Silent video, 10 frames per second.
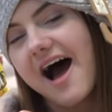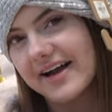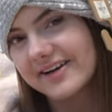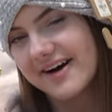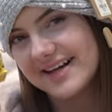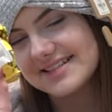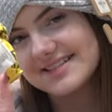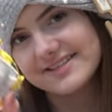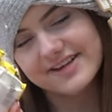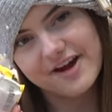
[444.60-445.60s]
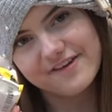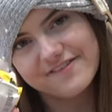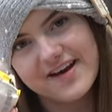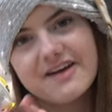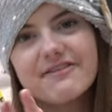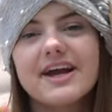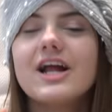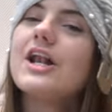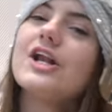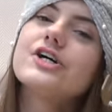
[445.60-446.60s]
I got a Snow Fairy
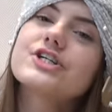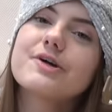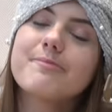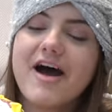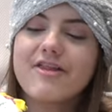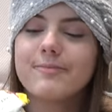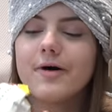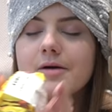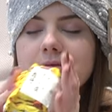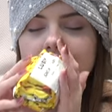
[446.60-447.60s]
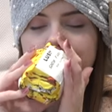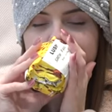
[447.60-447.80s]
Lush Bath Bomb,